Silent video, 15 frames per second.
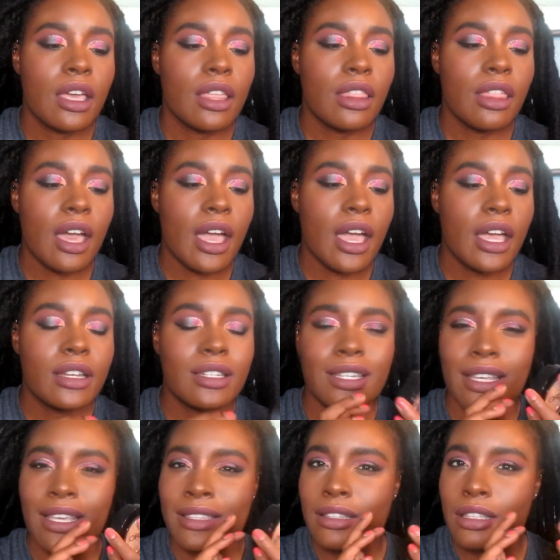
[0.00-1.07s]
that
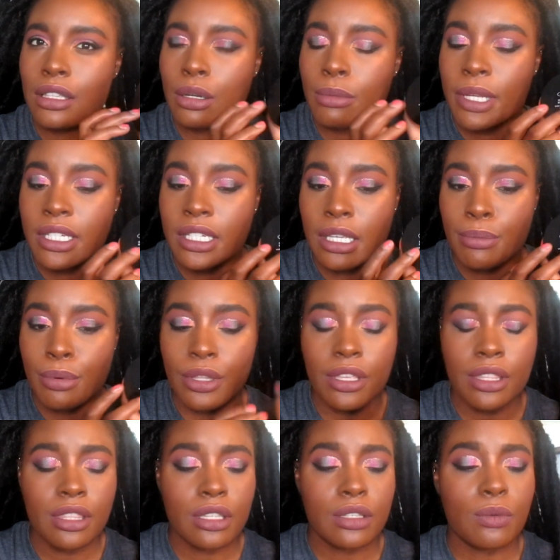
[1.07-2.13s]
is a little bit deeper
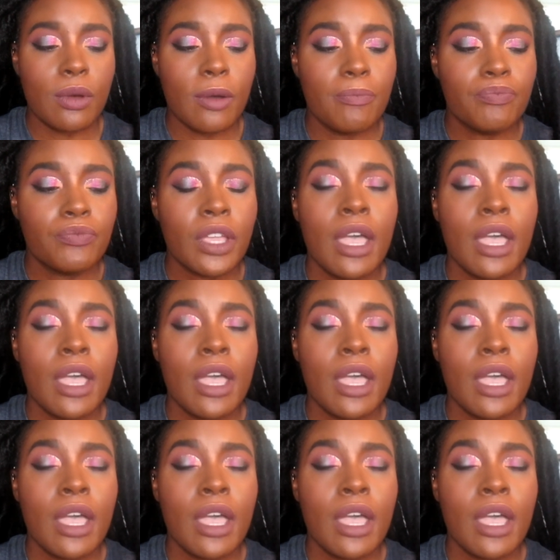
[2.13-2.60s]
than this one.